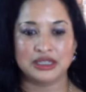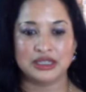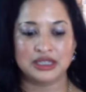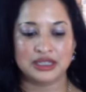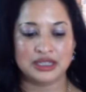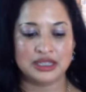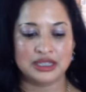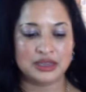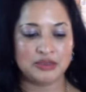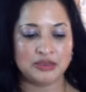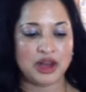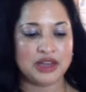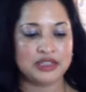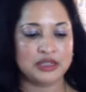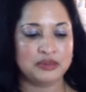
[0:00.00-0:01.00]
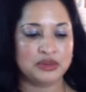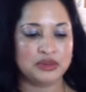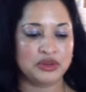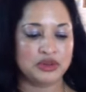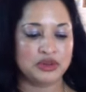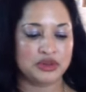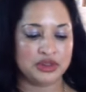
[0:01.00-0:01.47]
Is it
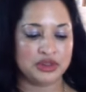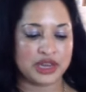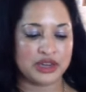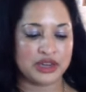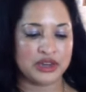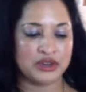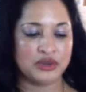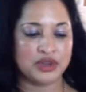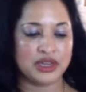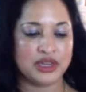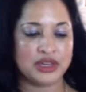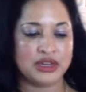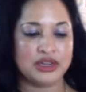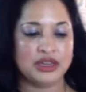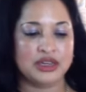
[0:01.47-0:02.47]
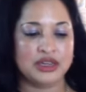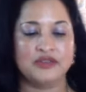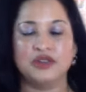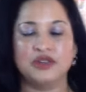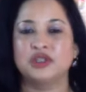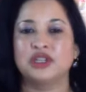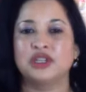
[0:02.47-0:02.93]
possible that you can
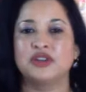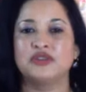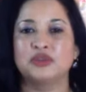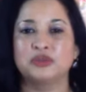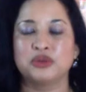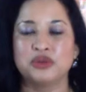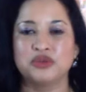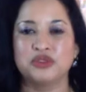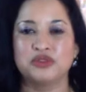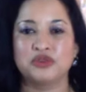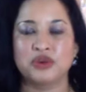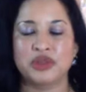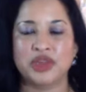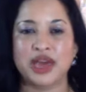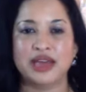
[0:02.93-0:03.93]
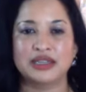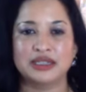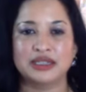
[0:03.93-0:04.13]
give yourself approval for that?